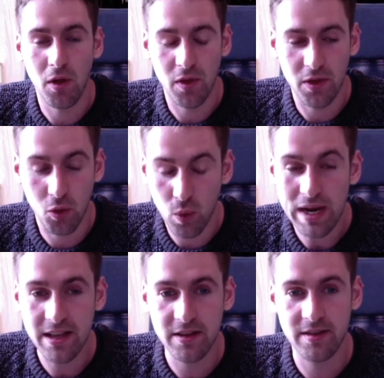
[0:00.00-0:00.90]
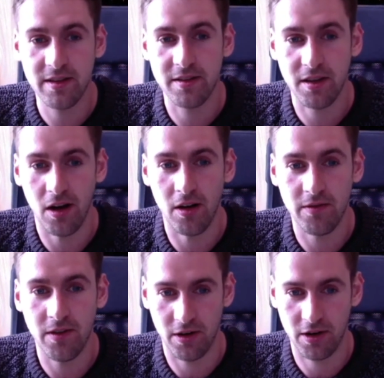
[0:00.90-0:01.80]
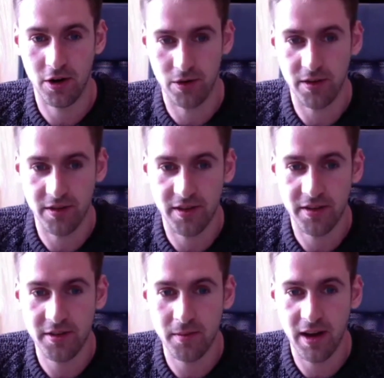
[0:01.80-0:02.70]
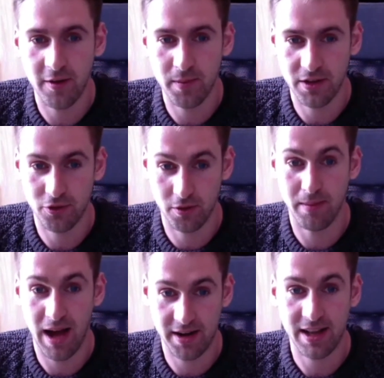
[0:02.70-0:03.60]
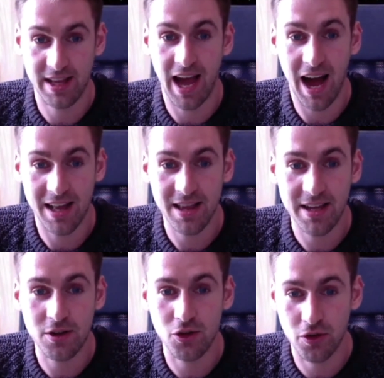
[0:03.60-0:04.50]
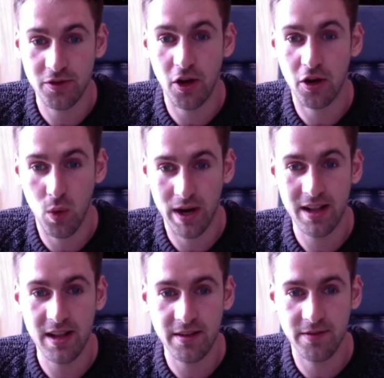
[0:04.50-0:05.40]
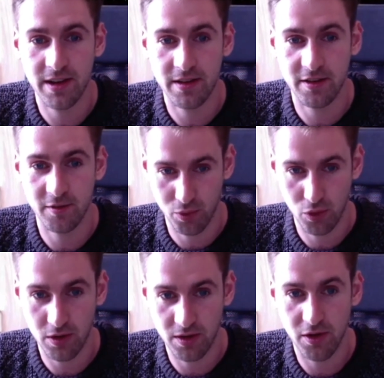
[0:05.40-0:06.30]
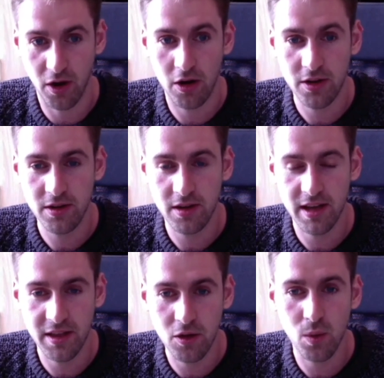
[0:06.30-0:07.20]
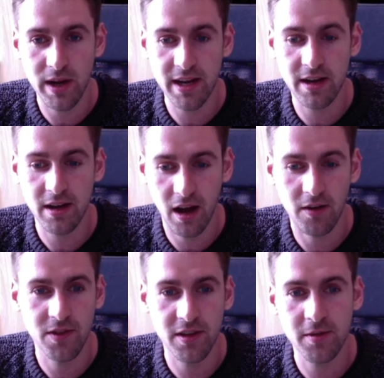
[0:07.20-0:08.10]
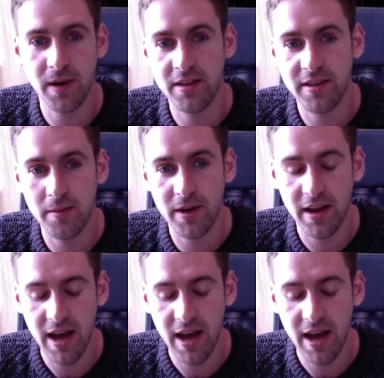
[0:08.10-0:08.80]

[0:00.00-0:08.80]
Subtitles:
the weaknesses of our current system have been dramatically highlighted, just how quickly things have broken down in the wake of this pandemic.